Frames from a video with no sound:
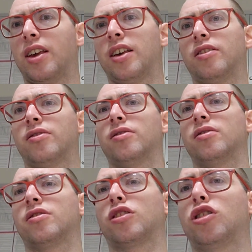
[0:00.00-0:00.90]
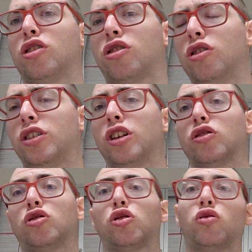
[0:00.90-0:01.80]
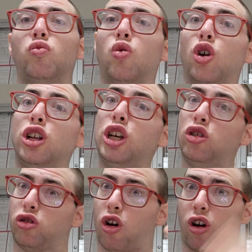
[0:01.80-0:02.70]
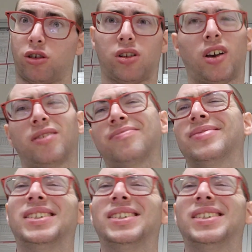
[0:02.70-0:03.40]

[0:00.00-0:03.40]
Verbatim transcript: is concluding Woody's arc. Like,